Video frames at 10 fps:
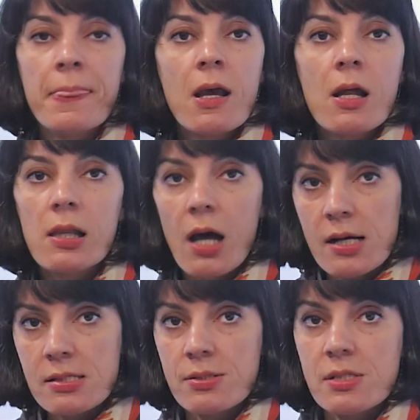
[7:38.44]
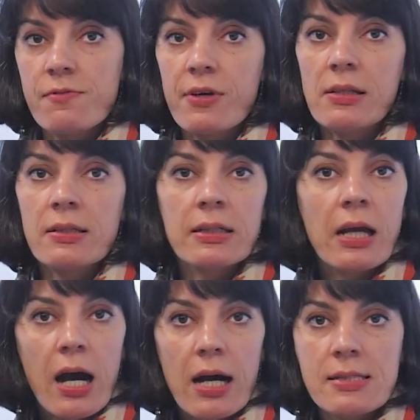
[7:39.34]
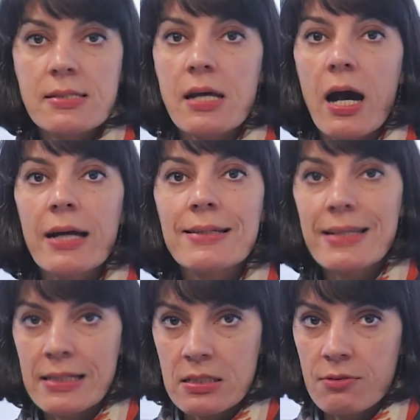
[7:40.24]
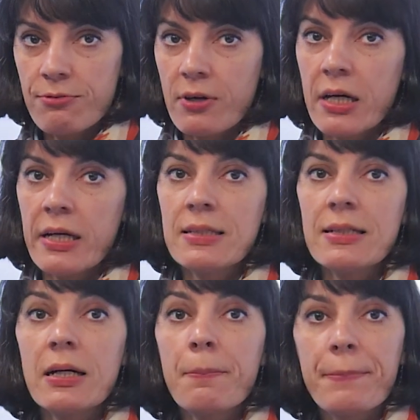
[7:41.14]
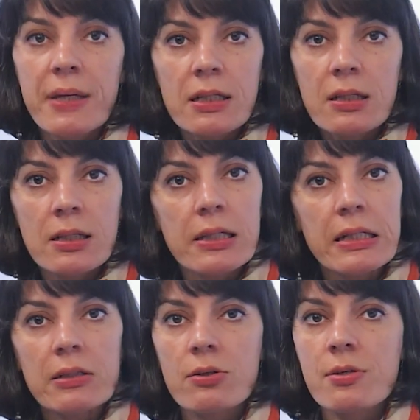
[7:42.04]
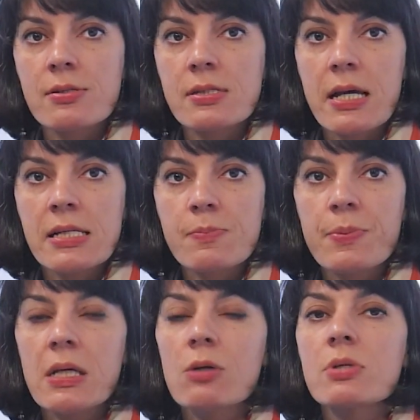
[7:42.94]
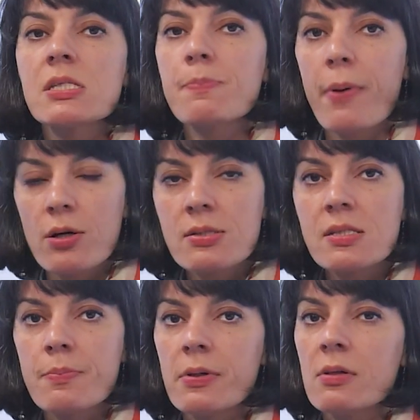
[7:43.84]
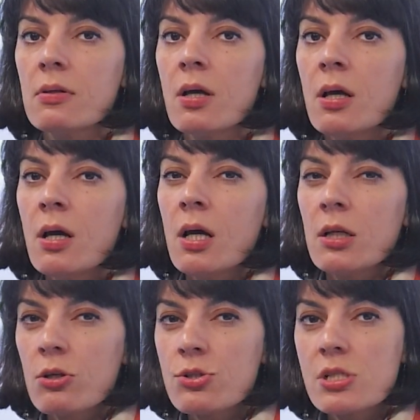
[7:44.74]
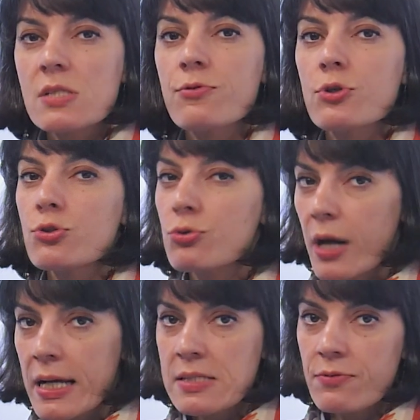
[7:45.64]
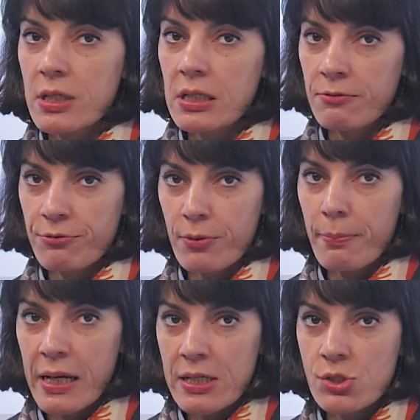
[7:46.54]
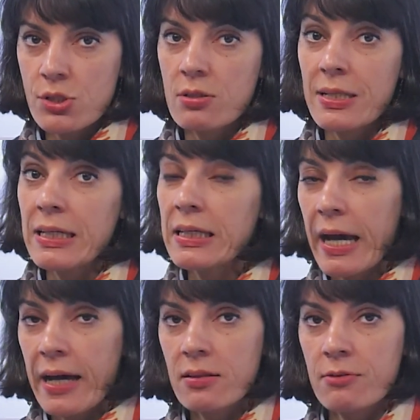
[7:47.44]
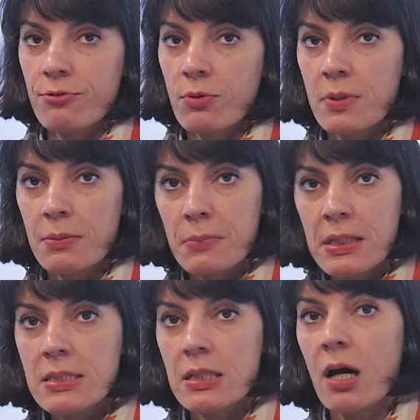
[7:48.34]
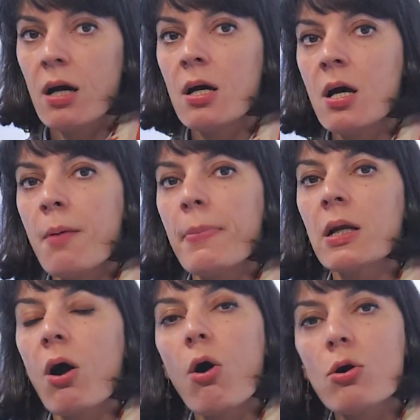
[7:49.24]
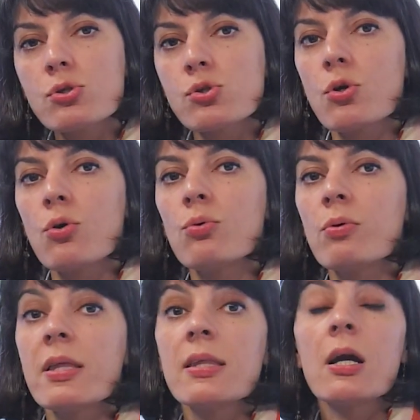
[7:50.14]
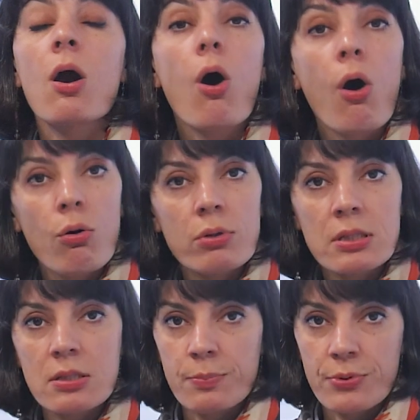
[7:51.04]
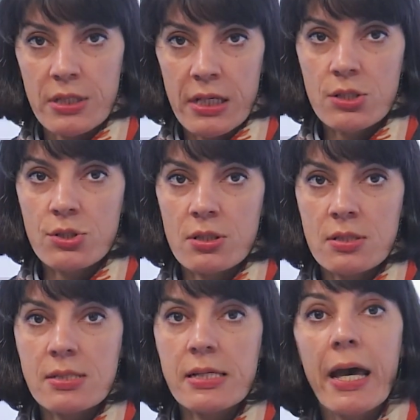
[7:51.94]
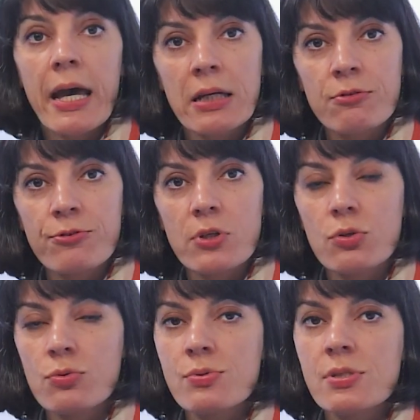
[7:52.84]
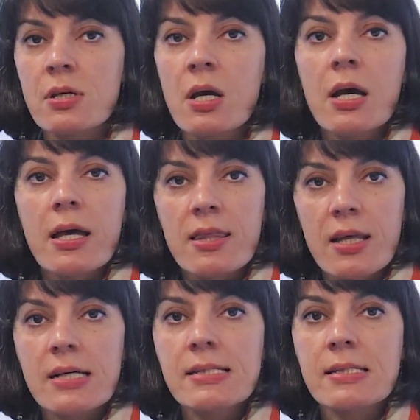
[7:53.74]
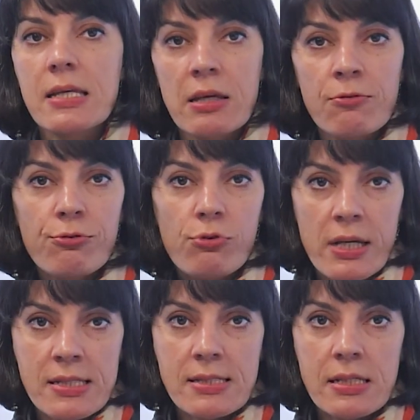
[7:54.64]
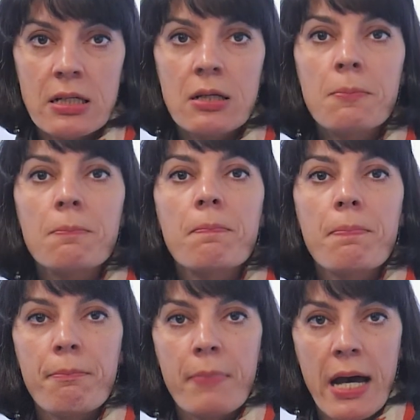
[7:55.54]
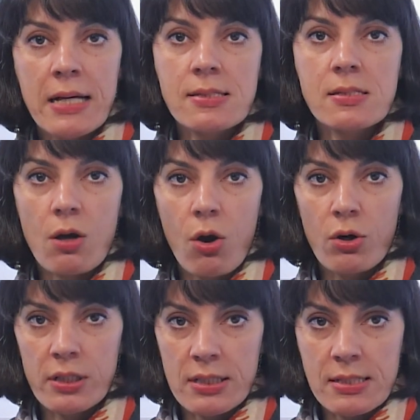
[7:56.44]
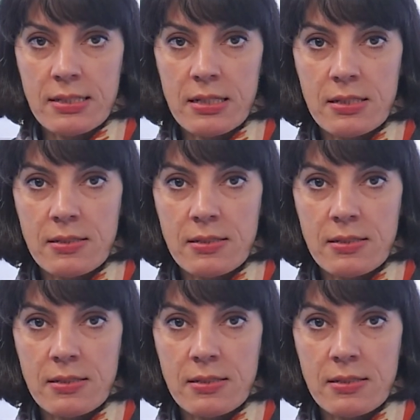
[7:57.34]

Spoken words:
Lazarsfeld and Katz identified opinion leaders as being responsible not just for transferring information they gather from the media, but also their own interpretations and views, thus influencing mass audiences.